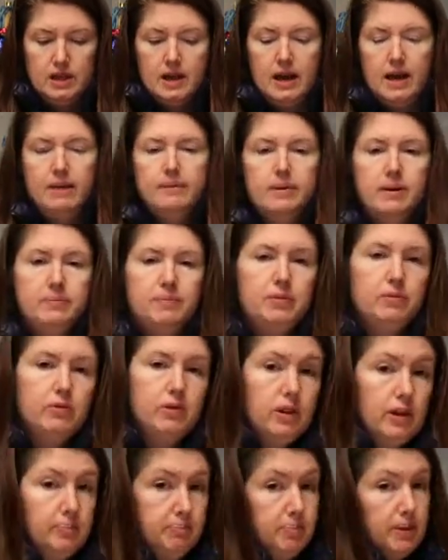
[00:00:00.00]
I'm gonna be
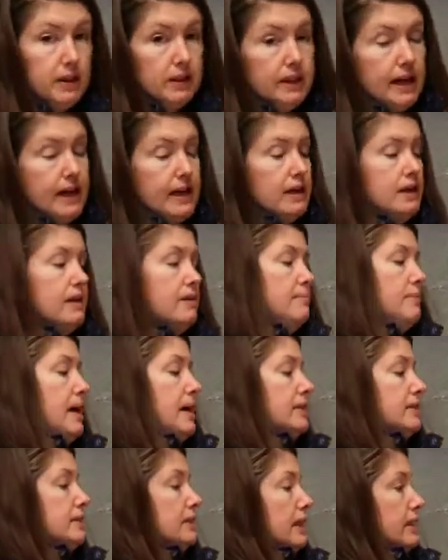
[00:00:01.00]
really polite in
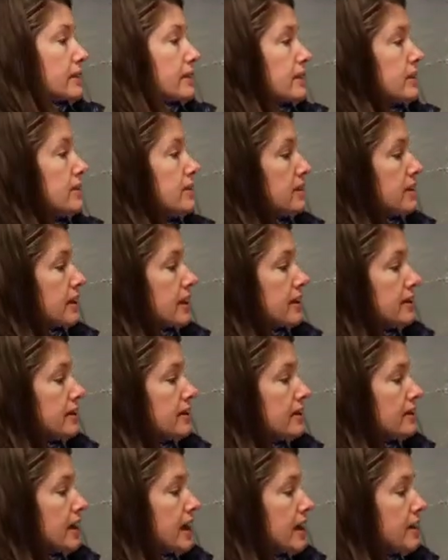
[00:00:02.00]
my sentence and
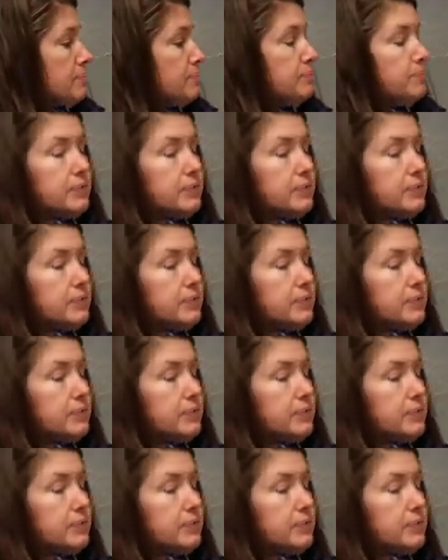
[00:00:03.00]
say,